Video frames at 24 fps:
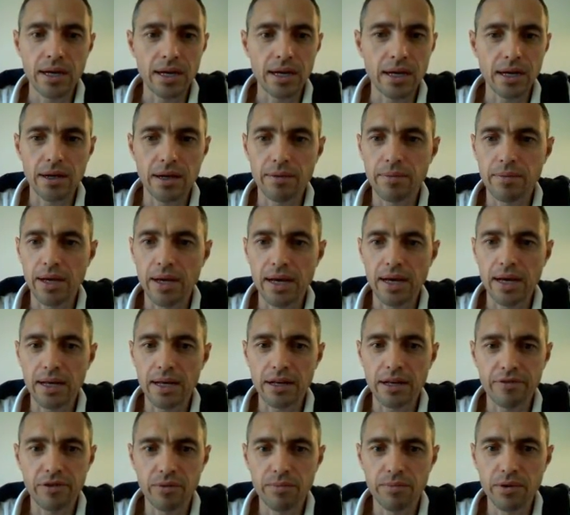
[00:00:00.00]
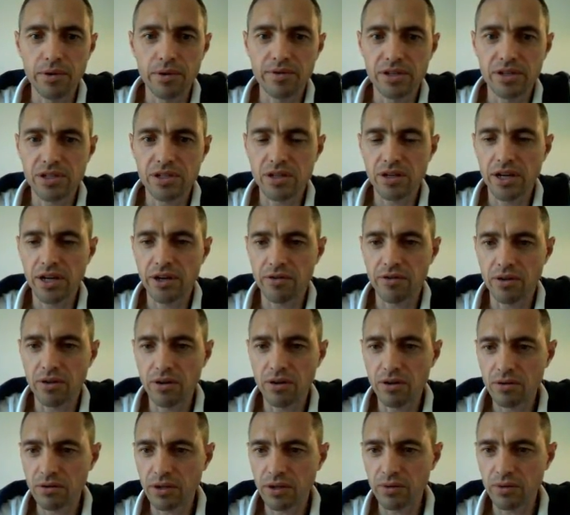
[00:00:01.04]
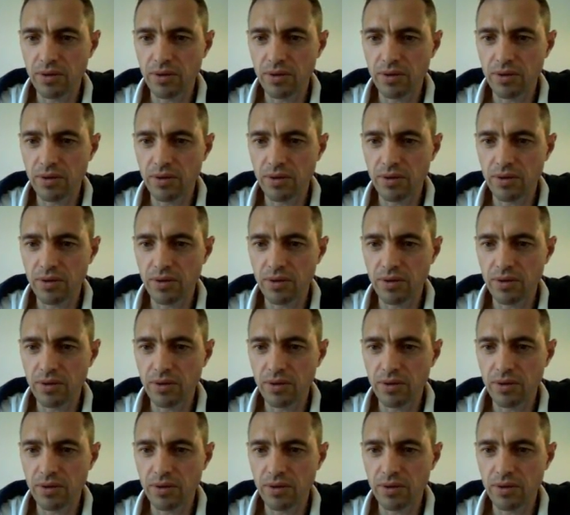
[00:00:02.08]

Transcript: Um, and if you move the slider along,